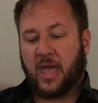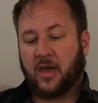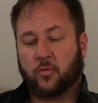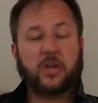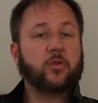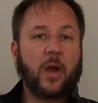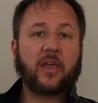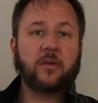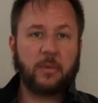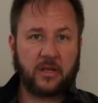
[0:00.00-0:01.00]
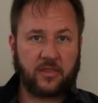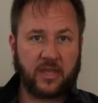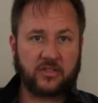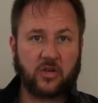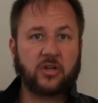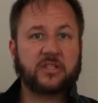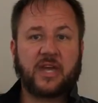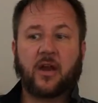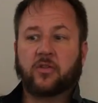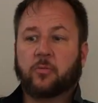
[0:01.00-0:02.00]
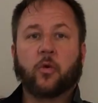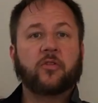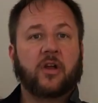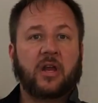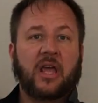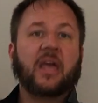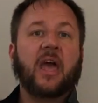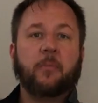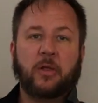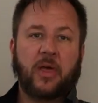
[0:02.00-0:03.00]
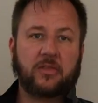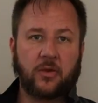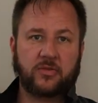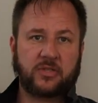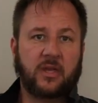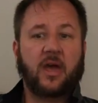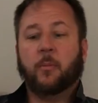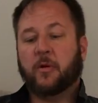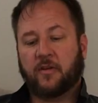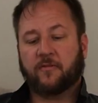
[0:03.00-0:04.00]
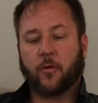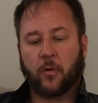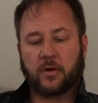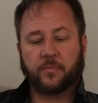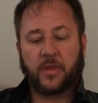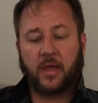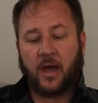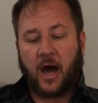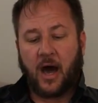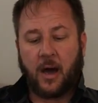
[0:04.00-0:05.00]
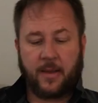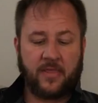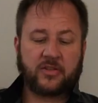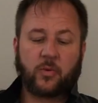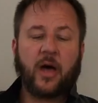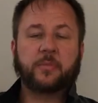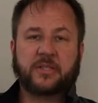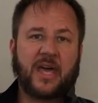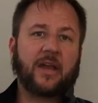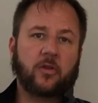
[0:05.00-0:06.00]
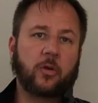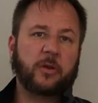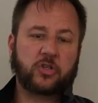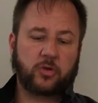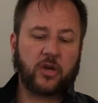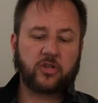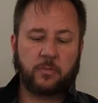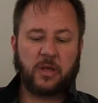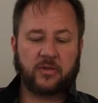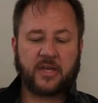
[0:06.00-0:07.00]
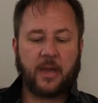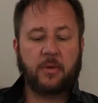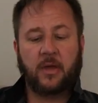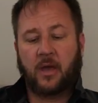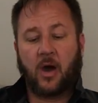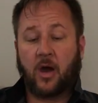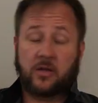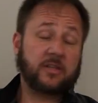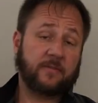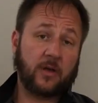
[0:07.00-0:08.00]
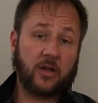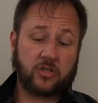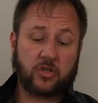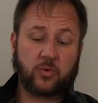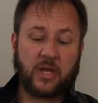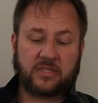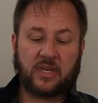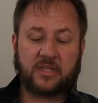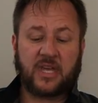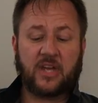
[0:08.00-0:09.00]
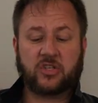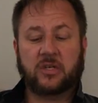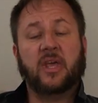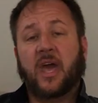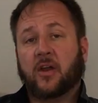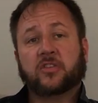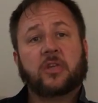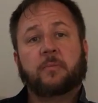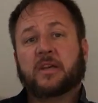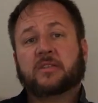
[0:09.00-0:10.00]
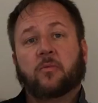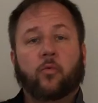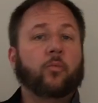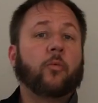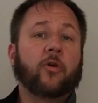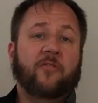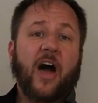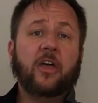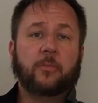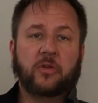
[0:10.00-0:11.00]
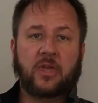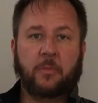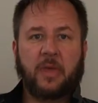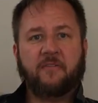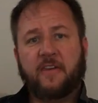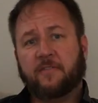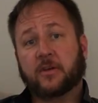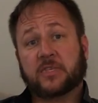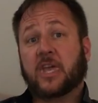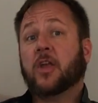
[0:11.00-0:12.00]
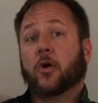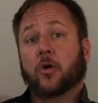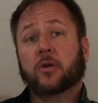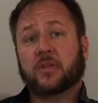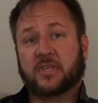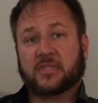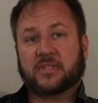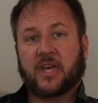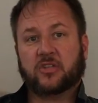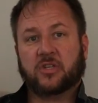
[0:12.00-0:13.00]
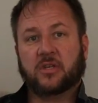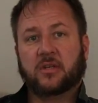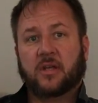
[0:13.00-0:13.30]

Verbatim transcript: and redirect them into things that are desired, the more they're going to emulate those moving forward. Uh, and this will help us add a little bit of structure to mealtime, or uh, to, uh, to treats and attention, and also it makes it more valuable to him. If he feels like he earned this attention,